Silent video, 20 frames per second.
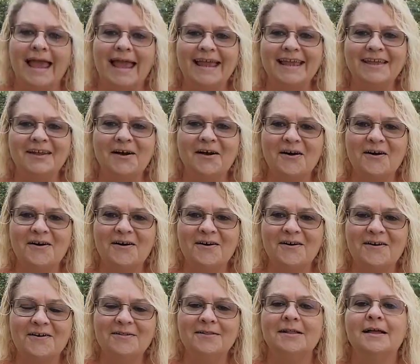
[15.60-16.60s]
Hey
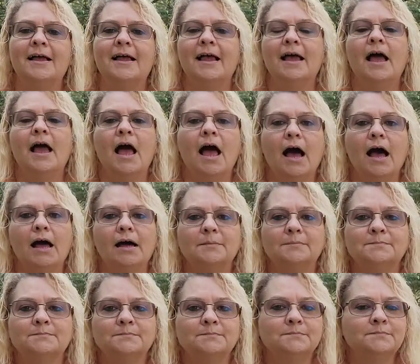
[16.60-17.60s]
y'all.
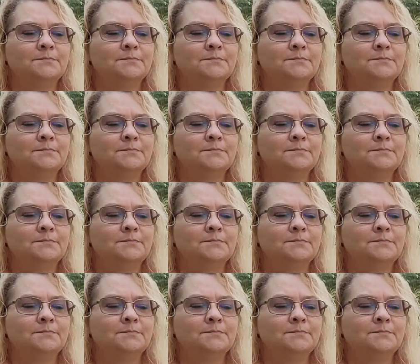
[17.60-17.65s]
Um,